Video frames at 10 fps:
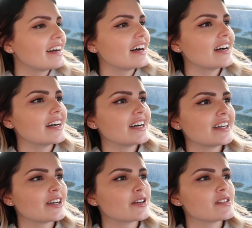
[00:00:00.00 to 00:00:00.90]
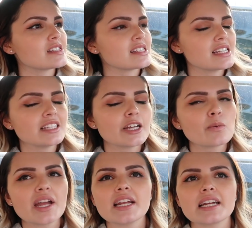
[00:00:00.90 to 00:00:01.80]
Uh, sitting
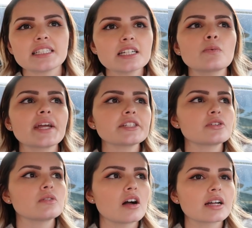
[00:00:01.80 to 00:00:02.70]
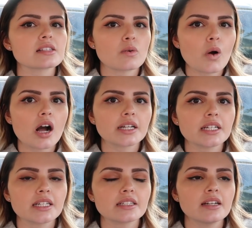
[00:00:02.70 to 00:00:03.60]
there waiting, I didn't wait too long as a
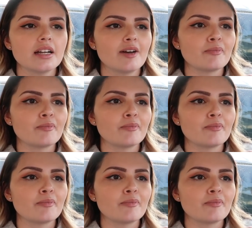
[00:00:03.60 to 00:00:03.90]
walk-in,